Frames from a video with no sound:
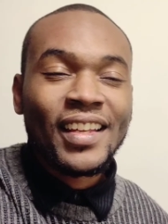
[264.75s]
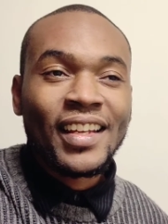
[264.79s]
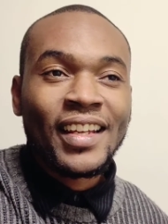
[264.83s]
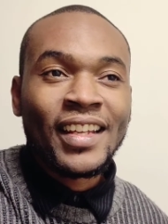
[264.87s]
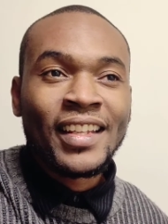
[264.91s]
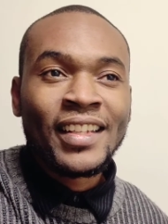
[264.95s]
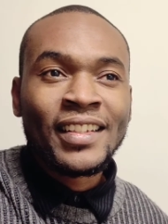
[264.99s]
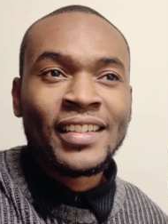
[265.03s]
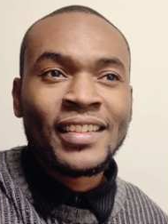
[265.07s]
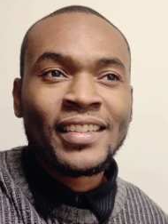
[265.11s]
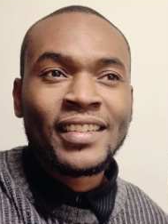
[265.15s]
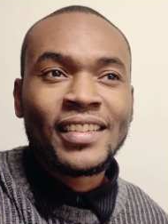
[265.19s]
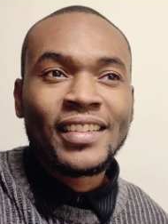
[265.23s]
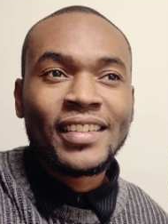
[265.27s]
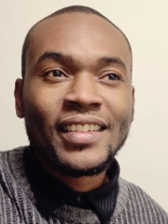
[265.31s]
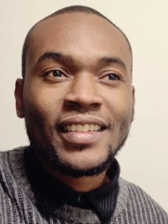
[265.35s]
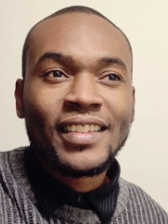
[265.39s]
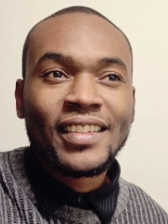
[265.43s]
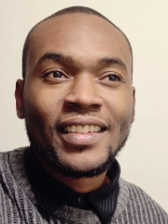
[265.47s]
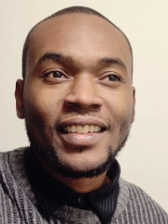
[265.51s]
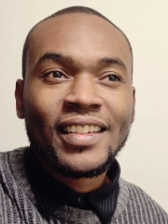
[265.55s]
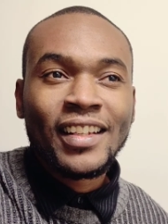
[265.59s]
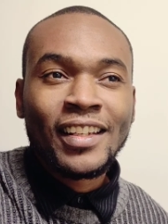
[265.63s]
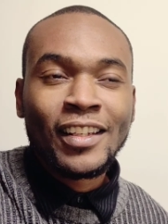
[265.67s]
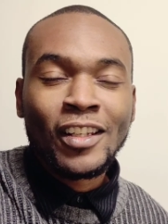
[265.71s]
and
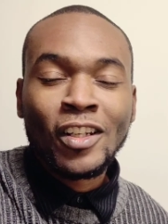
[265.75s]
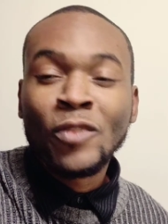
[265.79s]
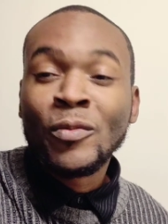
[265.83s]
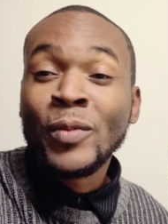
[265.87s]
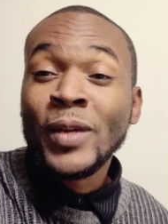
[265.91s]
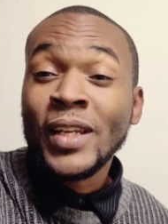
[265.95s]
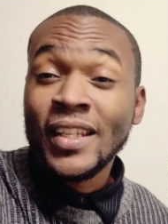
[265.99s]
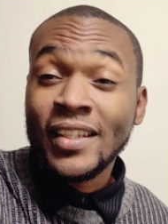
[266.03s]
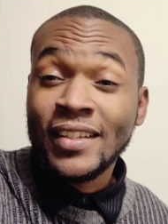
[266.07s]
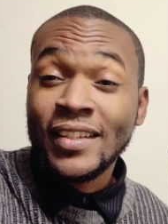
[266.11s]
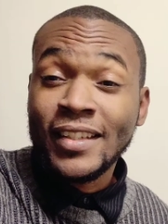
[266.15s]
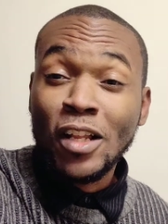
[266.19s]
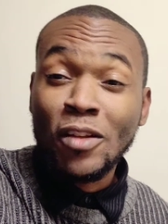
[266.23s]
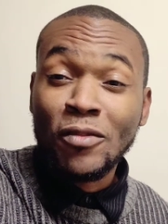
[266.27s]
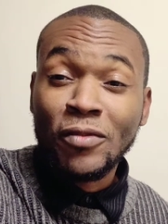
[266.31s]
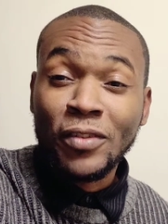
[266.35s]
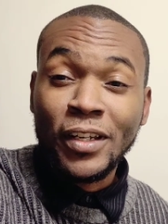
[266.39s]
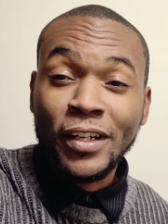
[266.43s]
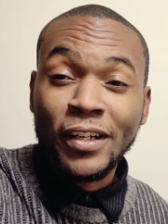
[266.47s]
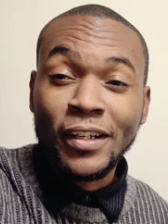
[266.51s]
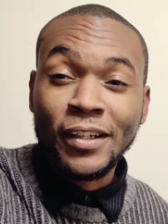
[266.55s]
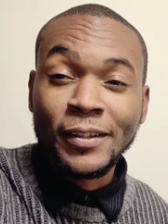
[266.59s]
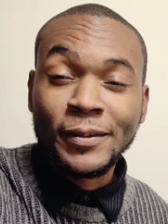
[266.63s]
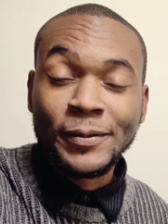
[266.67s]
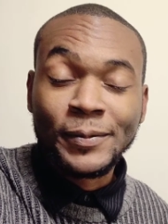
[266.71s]
a little bit of self
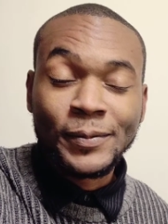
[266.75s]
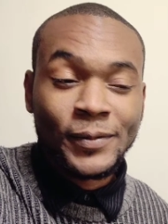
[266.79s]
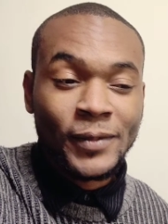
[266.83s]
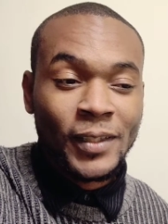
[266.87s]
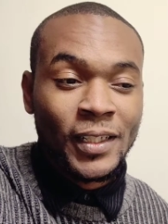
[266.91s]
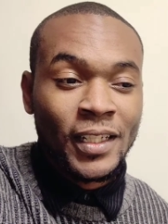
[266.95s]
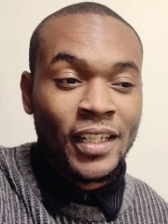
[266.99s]
care.